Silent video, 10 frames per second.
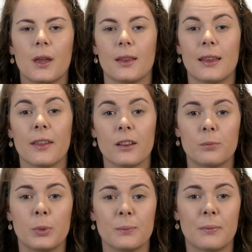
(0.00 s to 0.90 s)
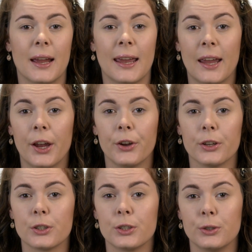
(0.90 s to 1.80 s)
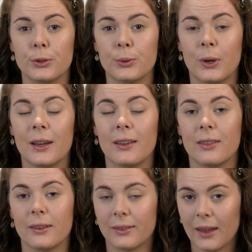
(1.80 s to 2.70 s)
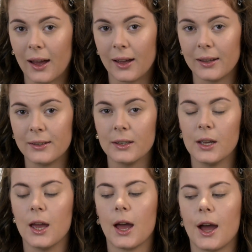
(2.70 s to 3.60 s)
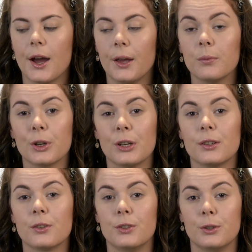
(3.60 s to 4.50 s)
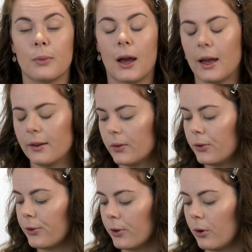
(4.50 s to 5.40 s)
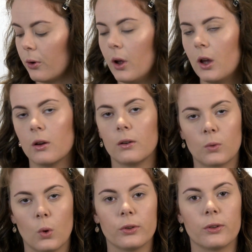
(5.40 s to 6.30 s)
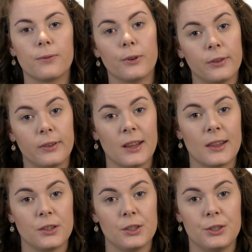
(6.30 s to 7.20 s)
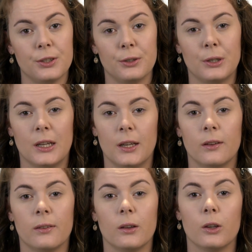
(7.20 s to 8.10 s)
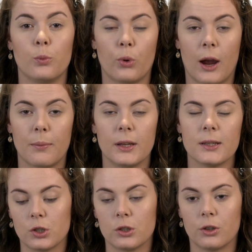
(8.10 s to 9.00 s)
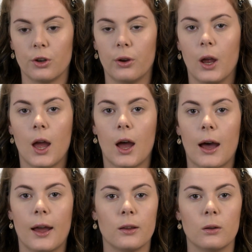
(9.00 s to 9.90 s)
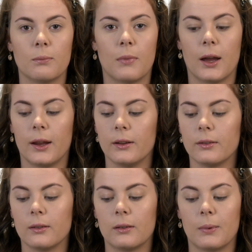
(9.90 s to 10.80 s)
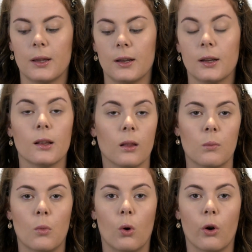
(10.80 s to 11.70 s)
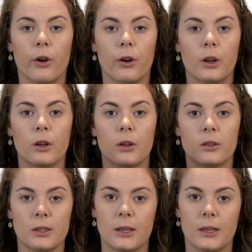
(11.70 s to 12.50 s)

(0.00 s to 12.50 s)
Now that I've put my hair to the side, I'm going to do my eyes. So of course the first thing that you do is you prime it. So I don't mind spending a little more to